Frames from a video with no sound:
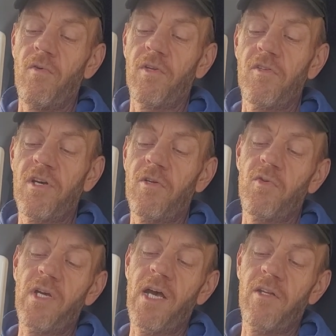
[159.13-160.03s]
going to touch
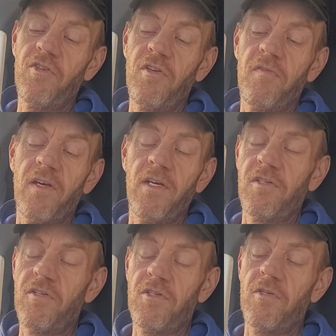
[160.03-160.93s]
your hands or your feet because
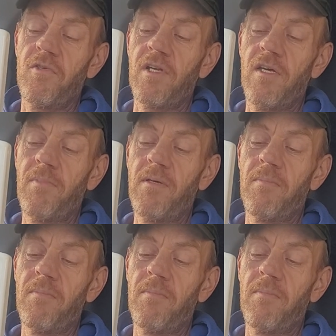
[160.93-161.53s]
it's too slippy.